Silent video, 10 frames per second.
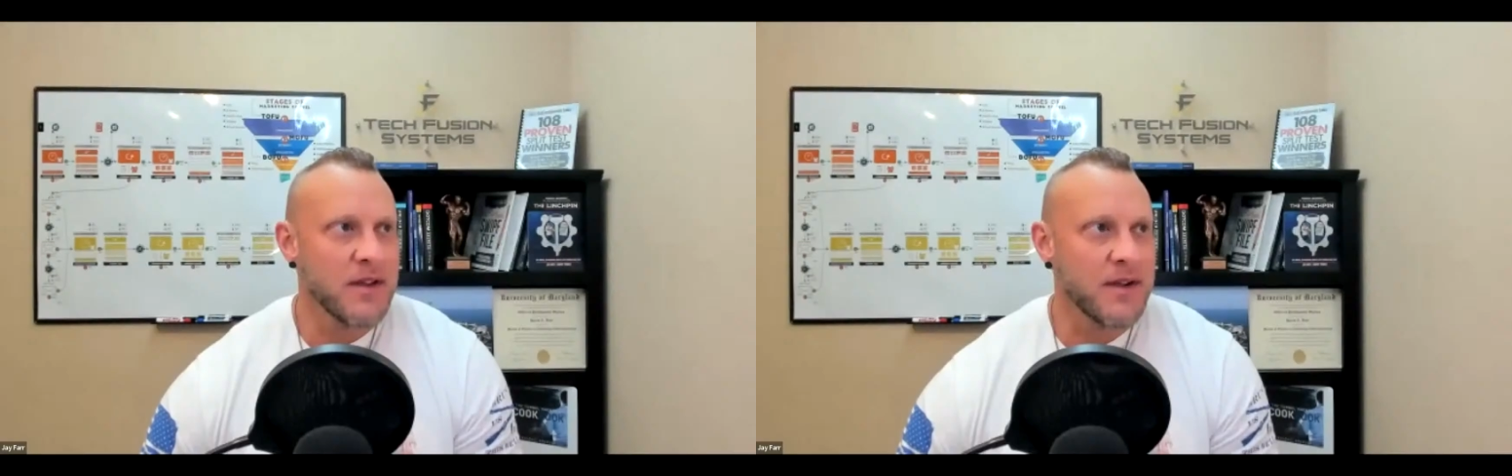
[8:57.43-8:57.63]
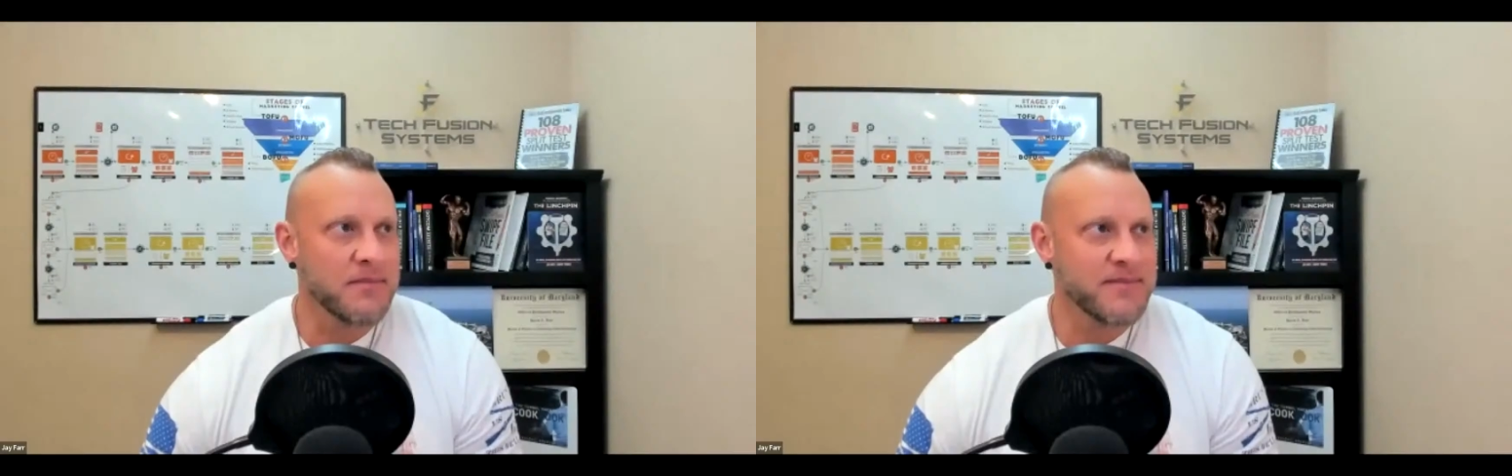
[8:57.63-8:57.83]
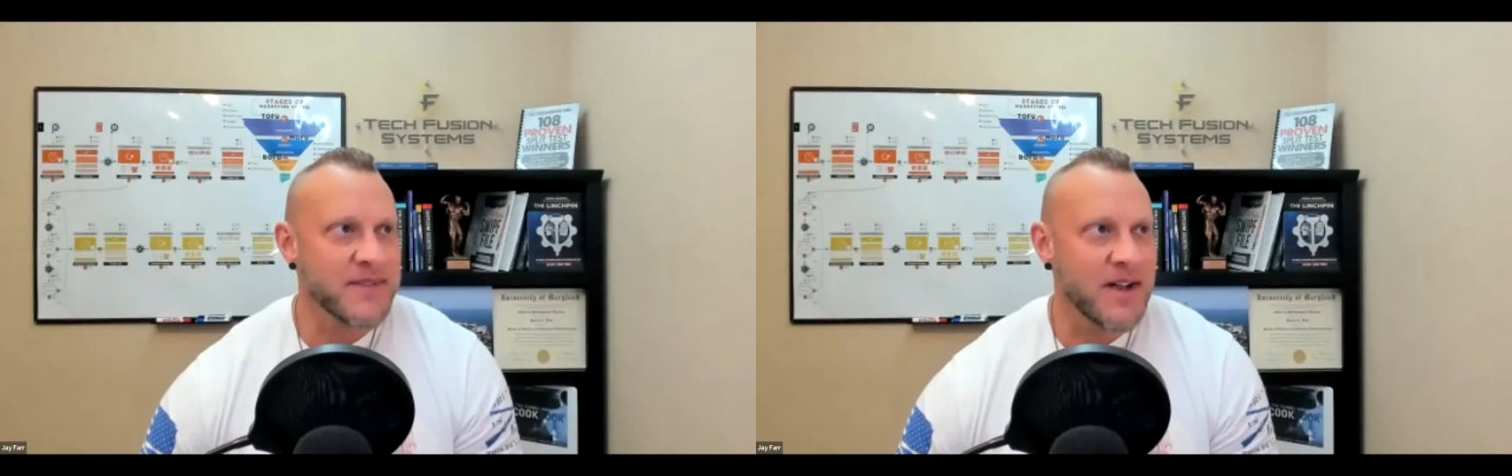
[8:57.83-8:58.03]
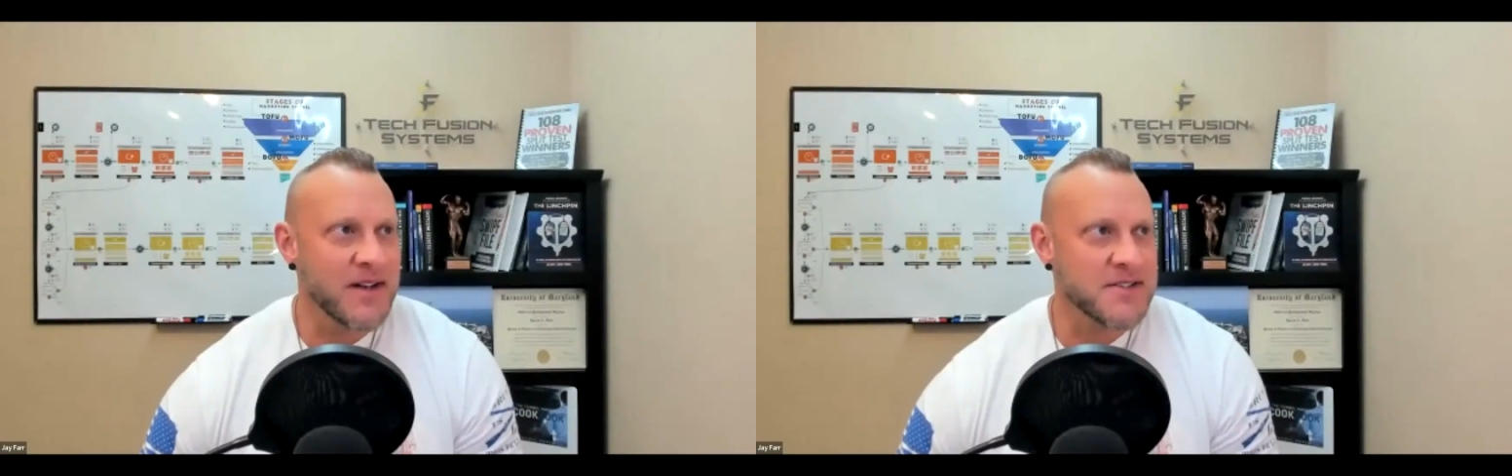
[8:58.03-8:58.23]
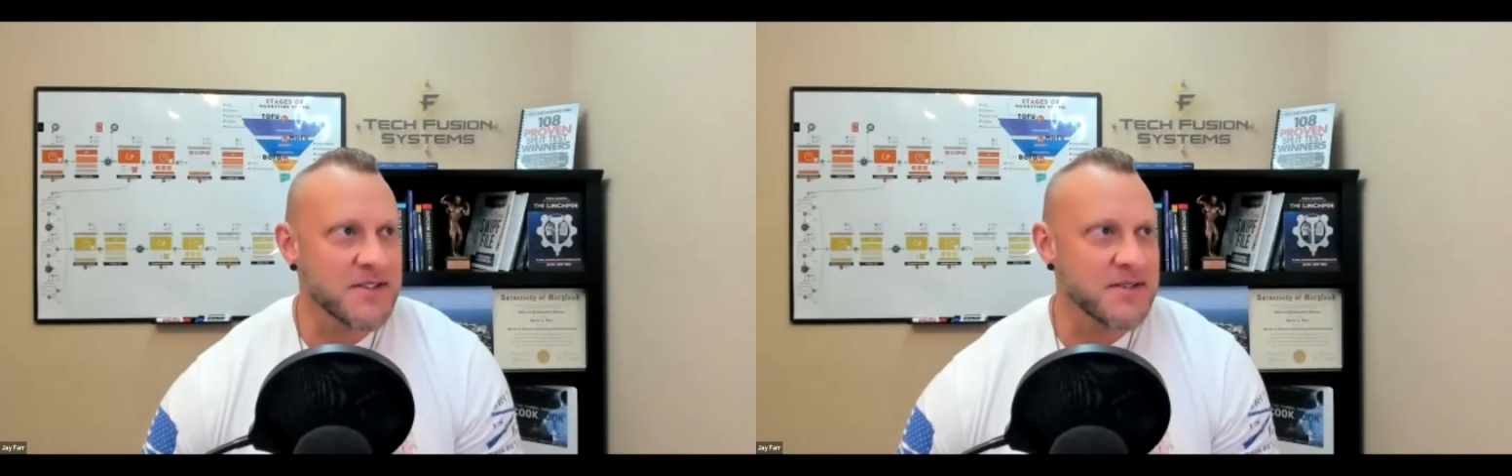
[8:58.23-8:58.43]
Yeah,
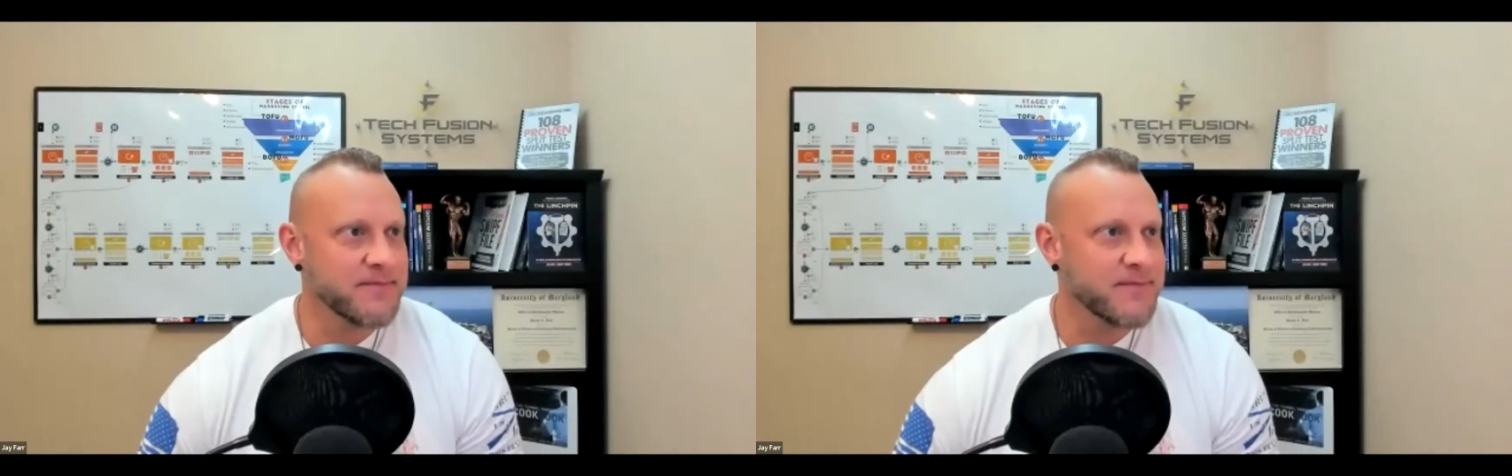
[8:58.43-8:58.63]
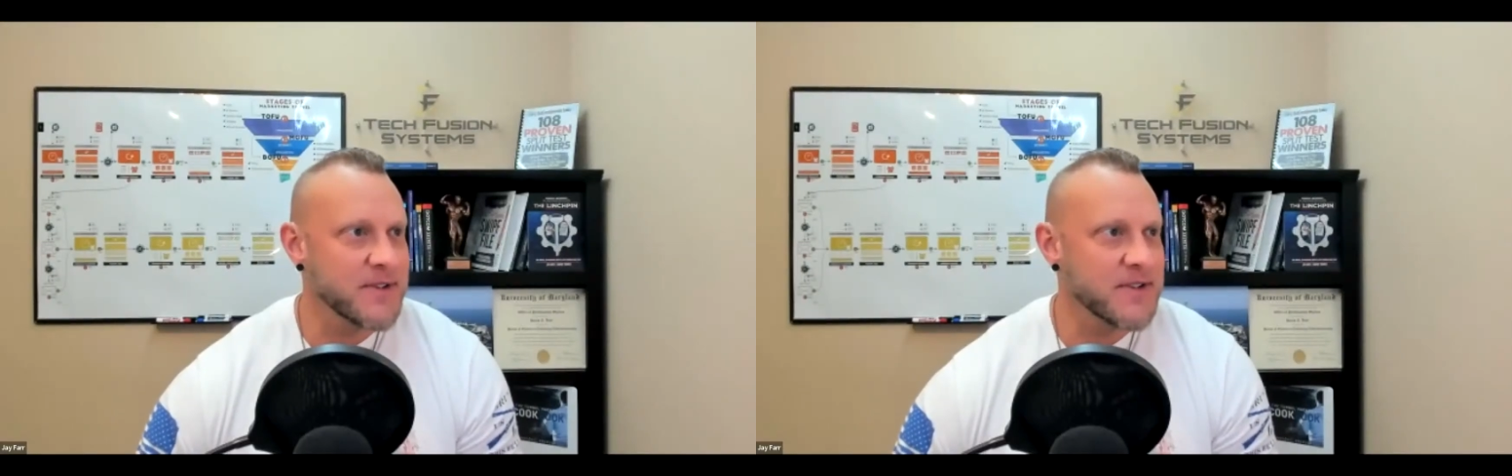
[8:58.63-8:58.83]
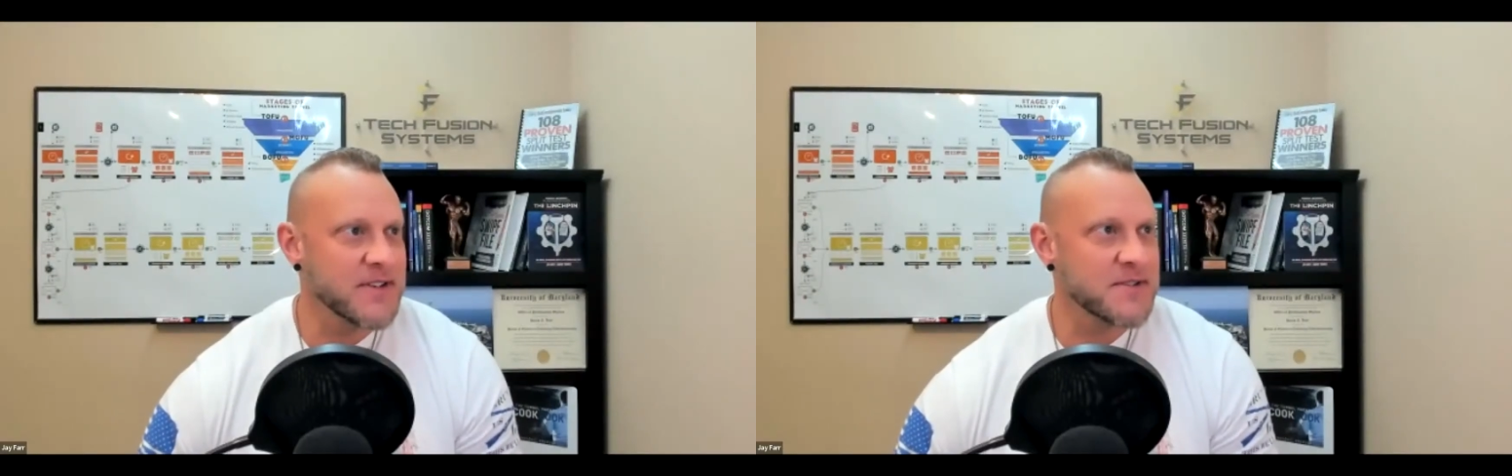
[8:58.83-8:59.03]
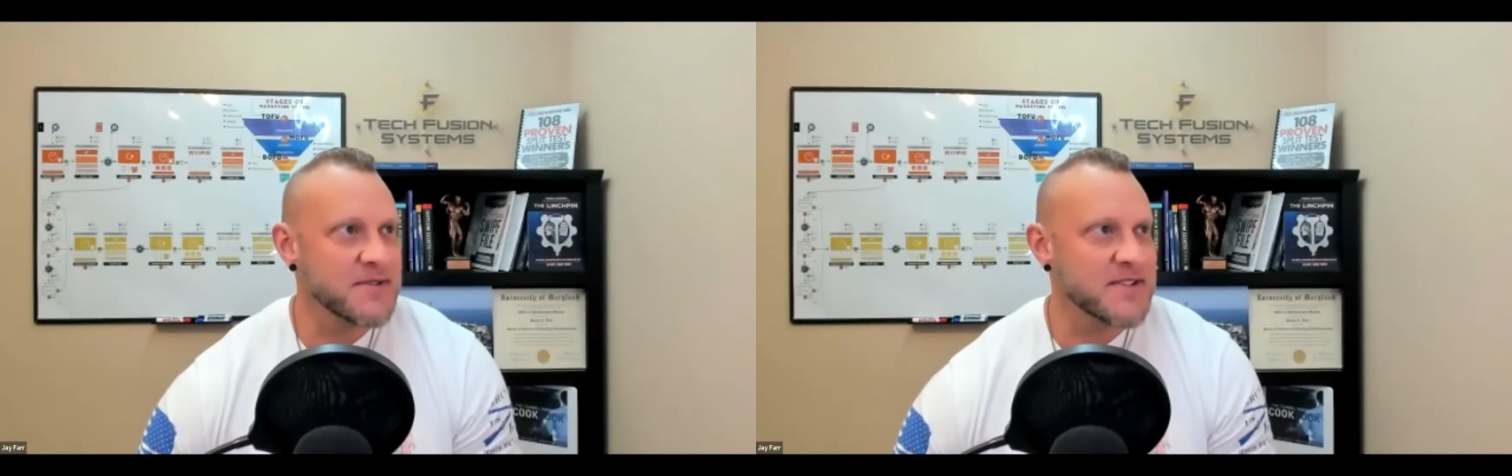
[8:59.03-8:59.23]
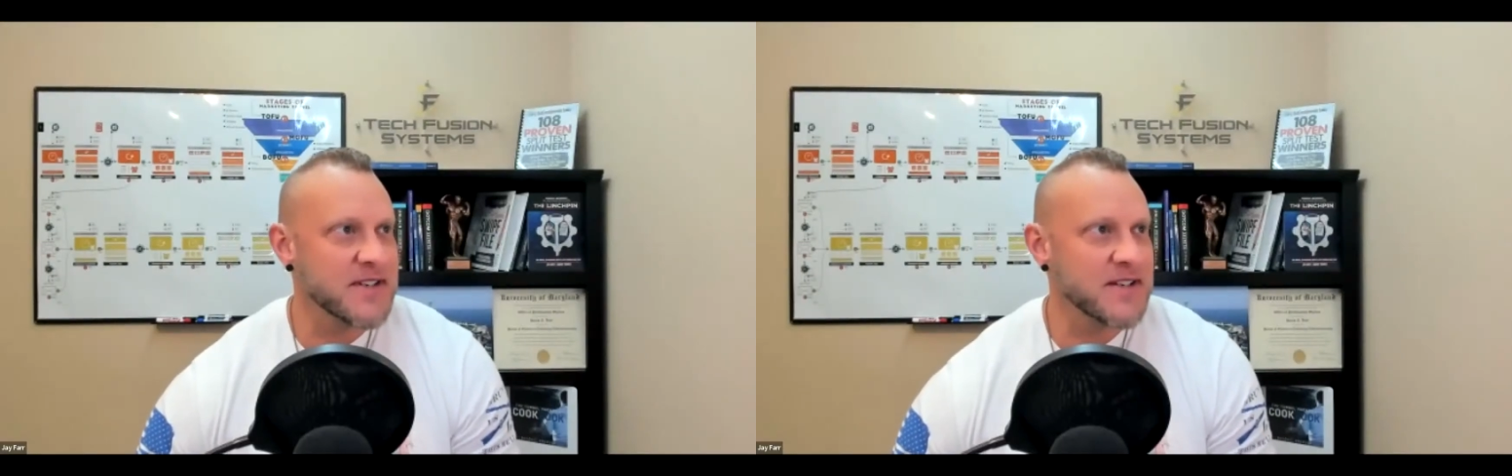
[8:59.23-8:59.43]
gotcha. Very
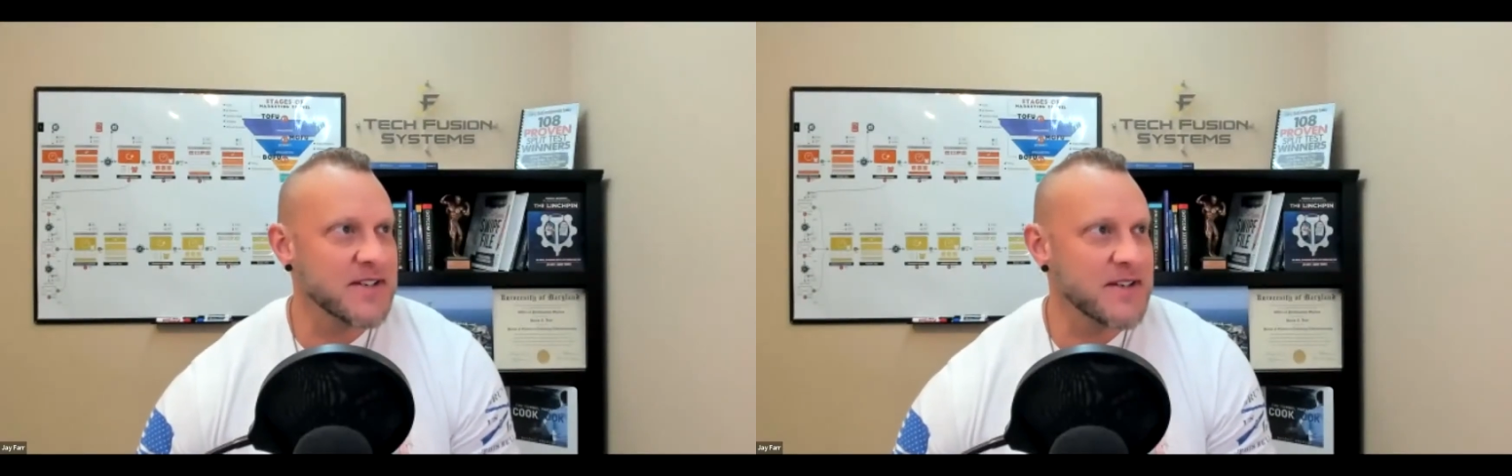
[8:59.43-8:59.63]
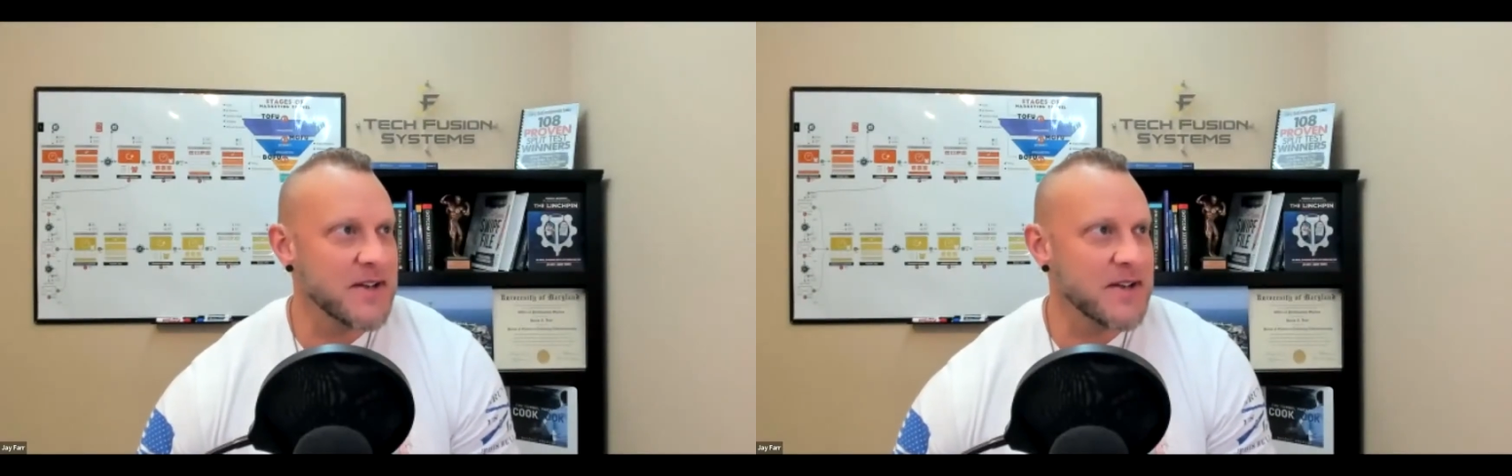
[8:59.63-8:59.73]
interesting.